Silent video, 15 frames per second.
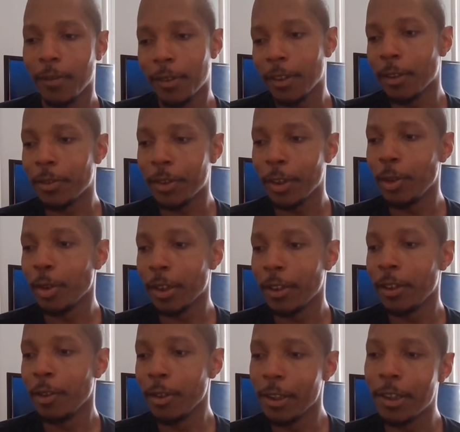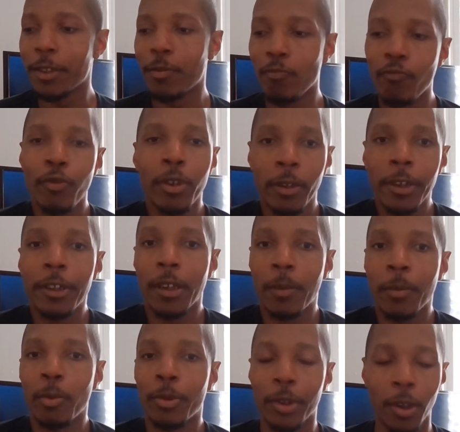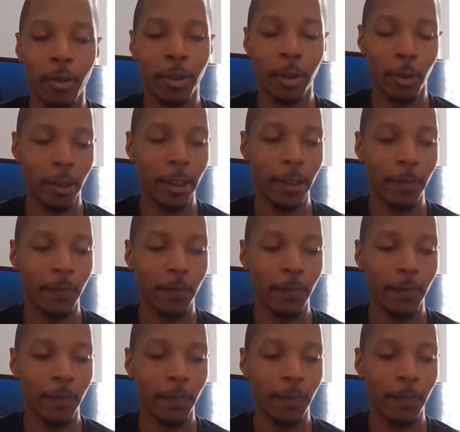So, so you can you can just really tell me what's going on,